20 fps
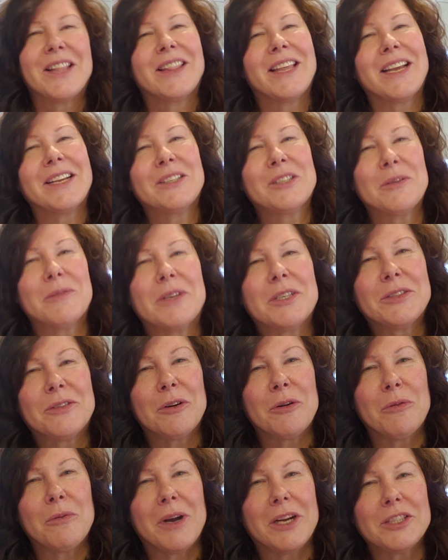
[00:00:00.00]
Thanks so much
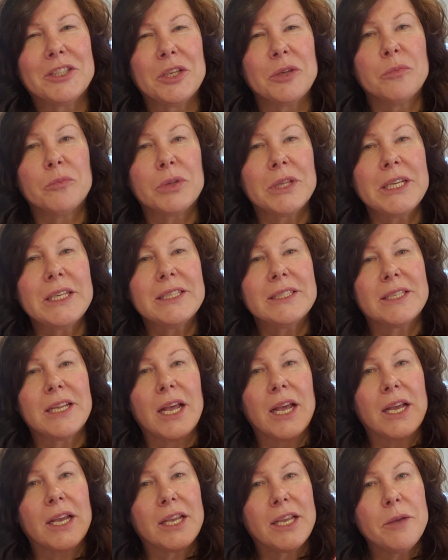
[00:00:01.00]
for watching. Please
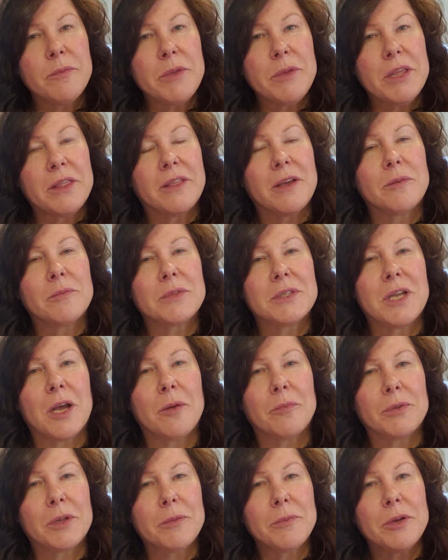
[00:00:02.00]
give me a thumbs
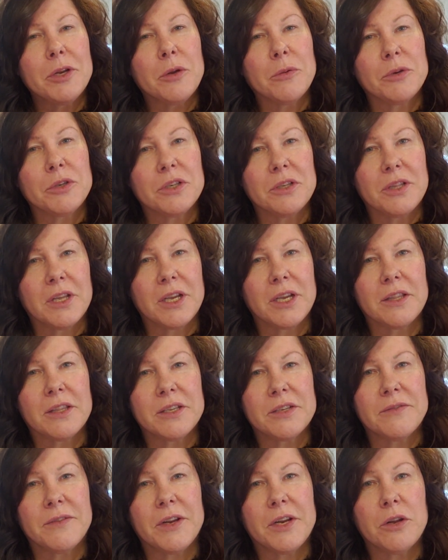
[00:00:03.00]
up. Let me know what you think of
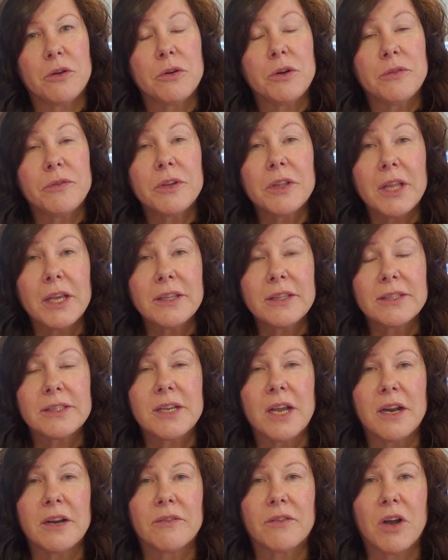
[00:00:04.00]
this video. And if you like this
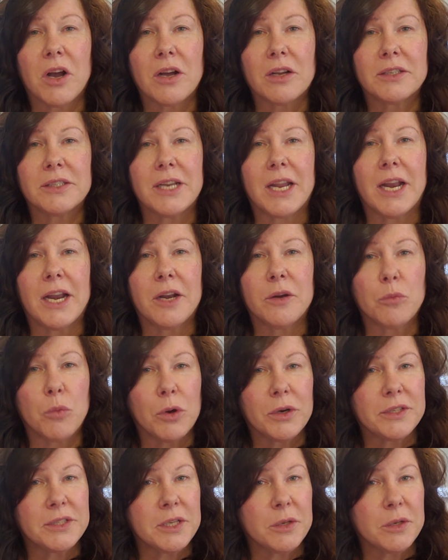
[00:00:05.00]
kind of content and want